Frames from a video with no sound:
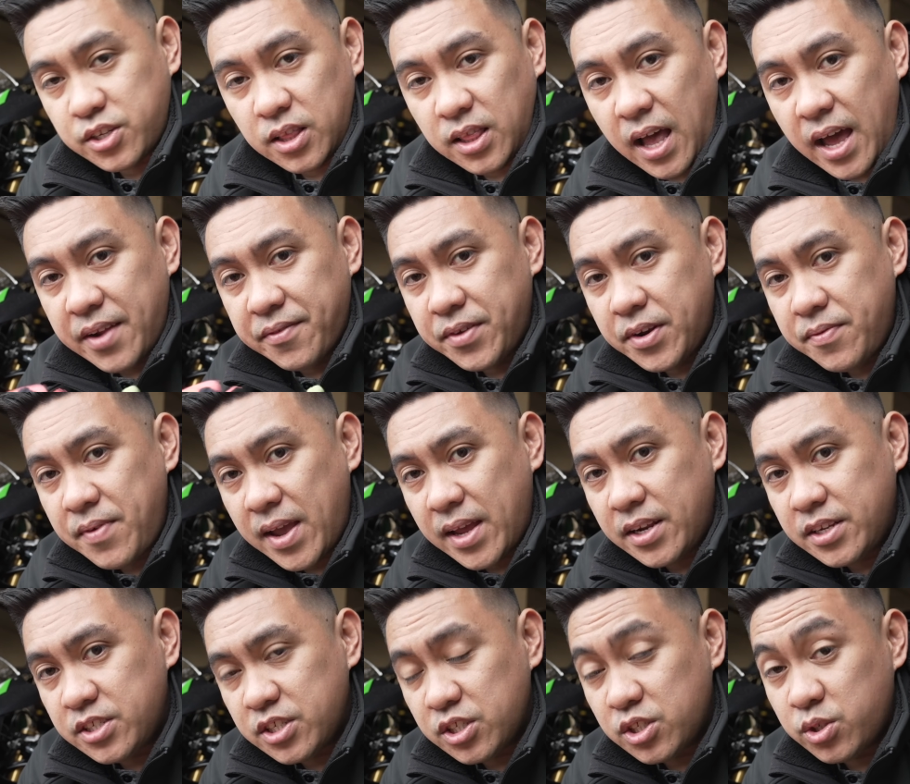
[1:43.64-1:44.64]
a lot of
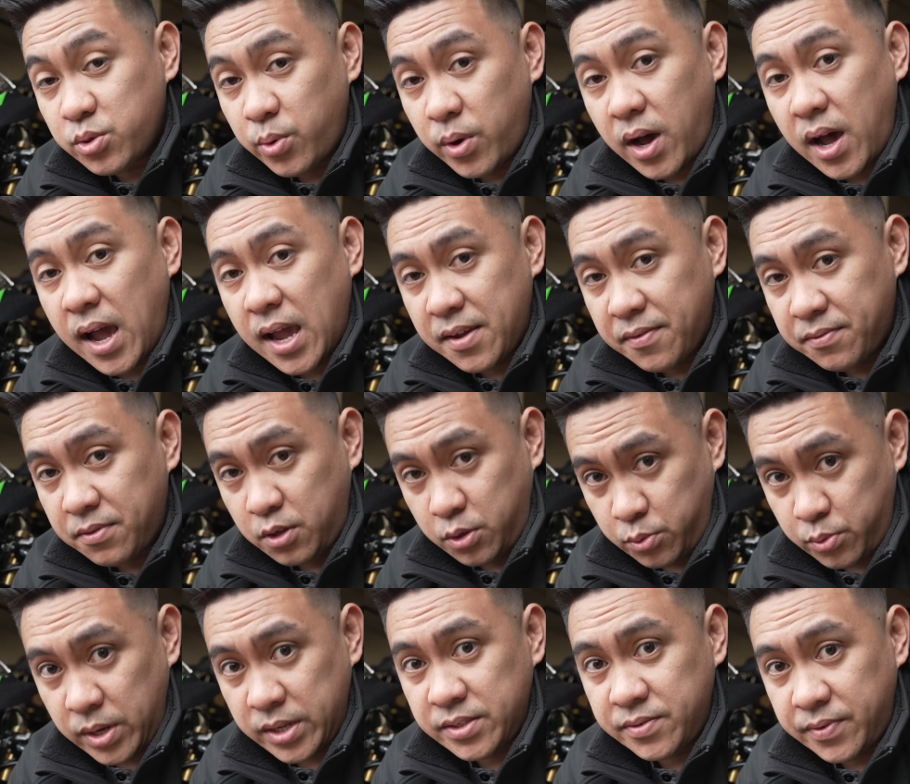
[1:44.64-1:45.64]
advantages to a high flow
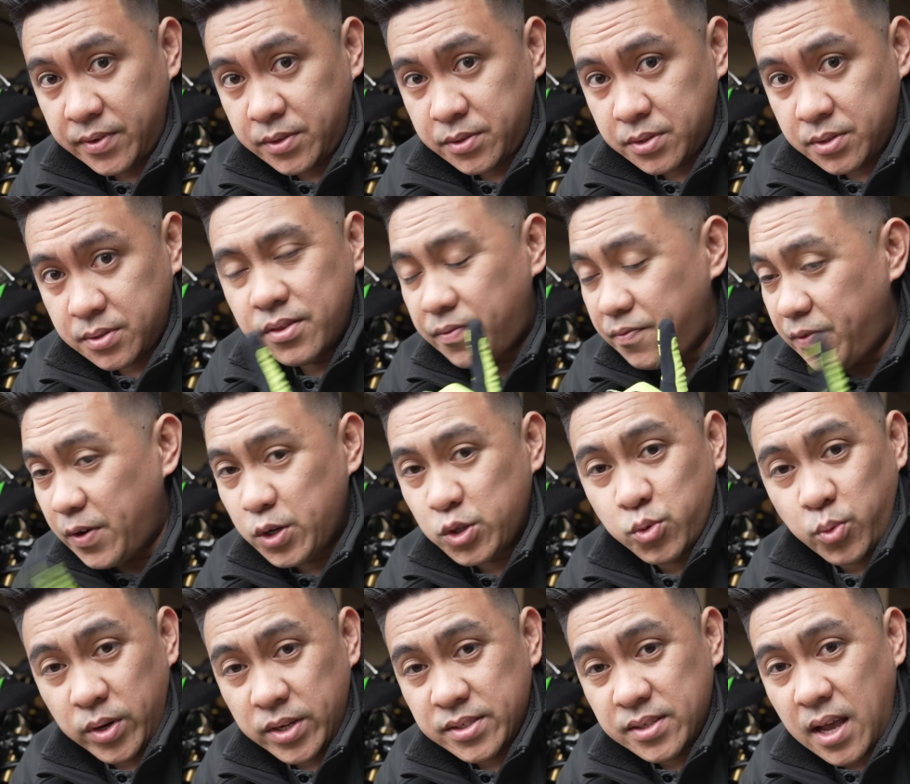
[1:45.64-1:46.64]
race filter. The
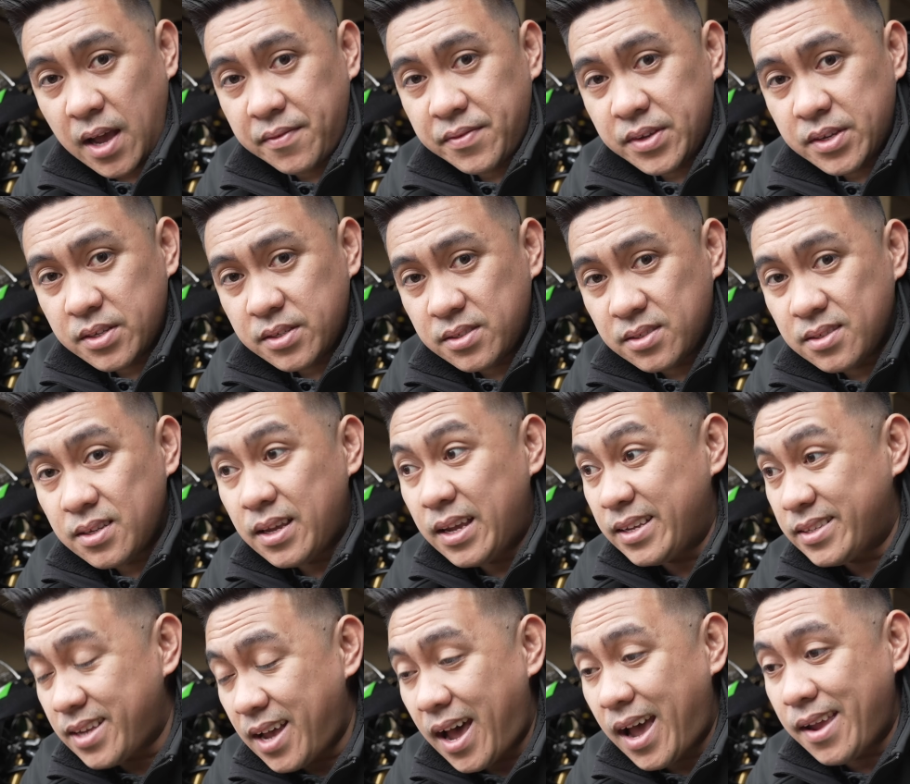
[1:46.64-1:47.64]
first one is obvious.
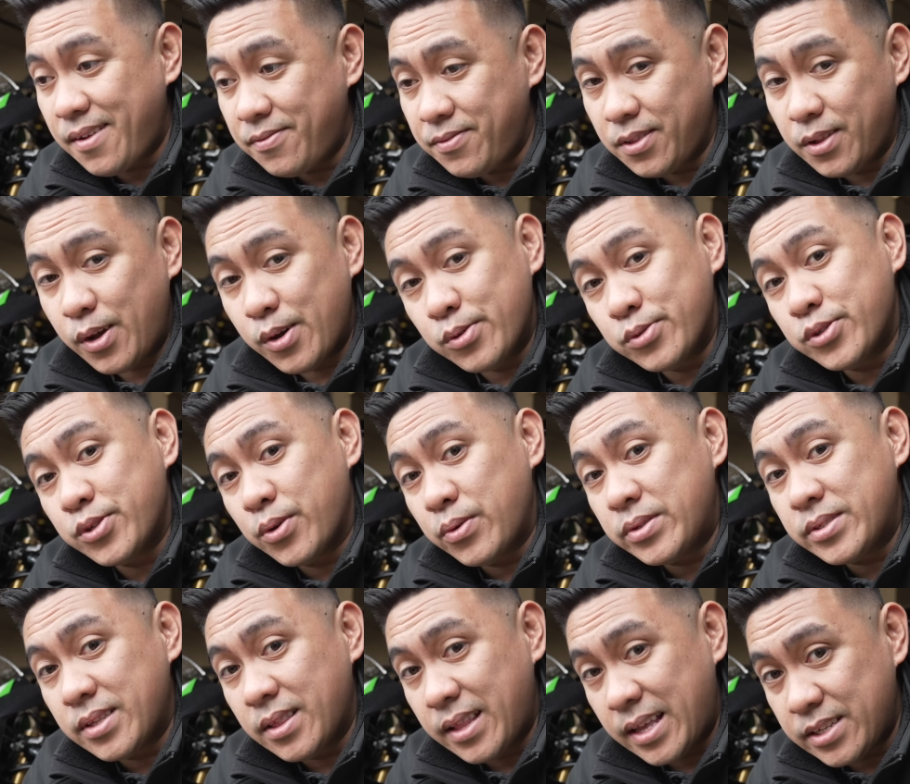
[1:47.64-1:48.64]
It's high flow, so
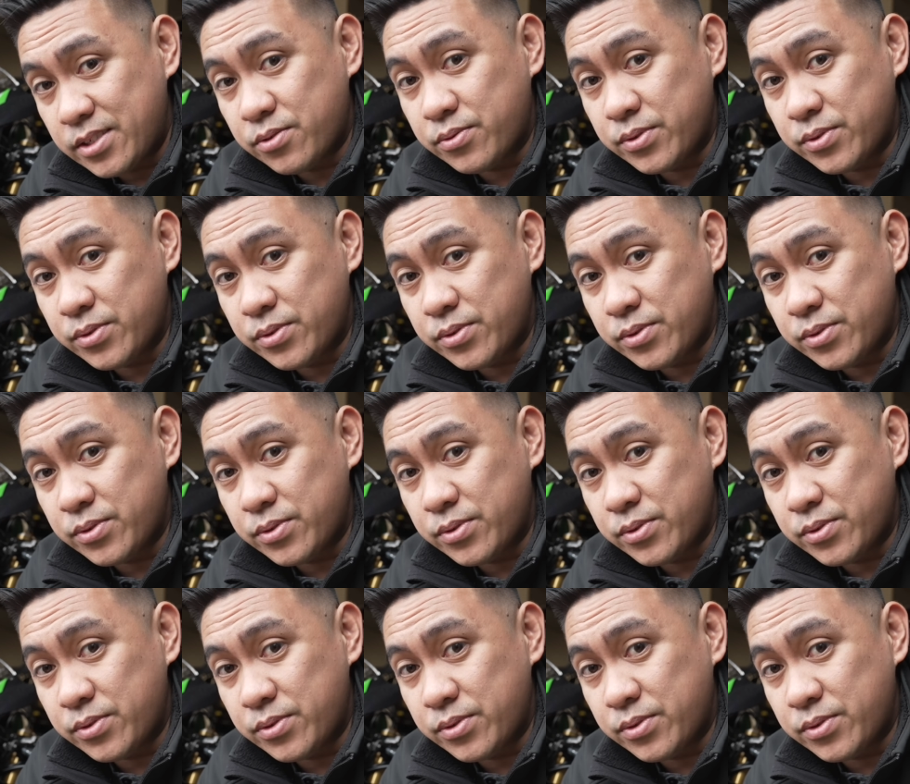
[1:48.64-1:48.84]
it's less